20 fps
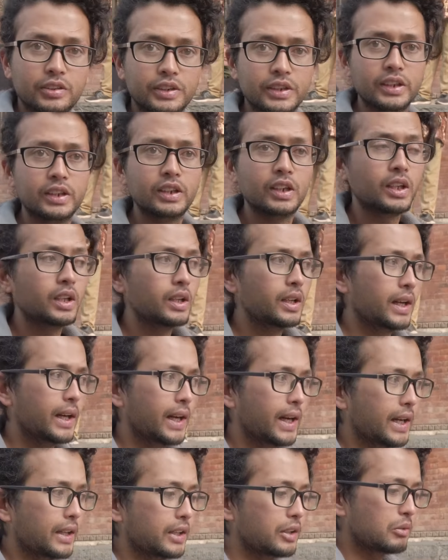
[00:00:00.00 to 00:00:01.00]
See,
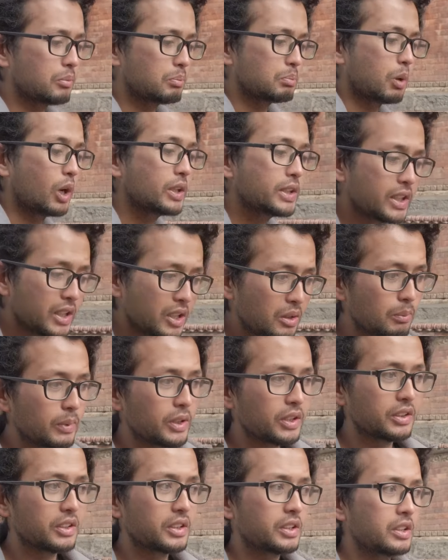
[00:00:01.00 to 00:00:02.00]
and Pati
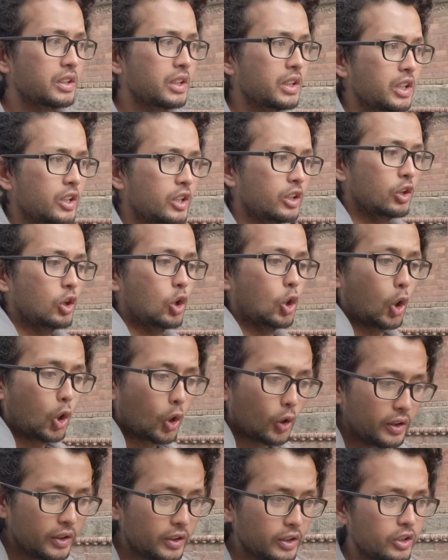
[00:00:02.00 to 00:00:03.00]
means
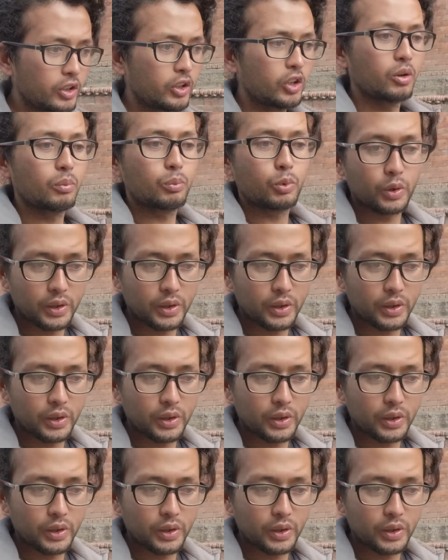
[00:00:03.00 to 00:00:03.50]
Lord or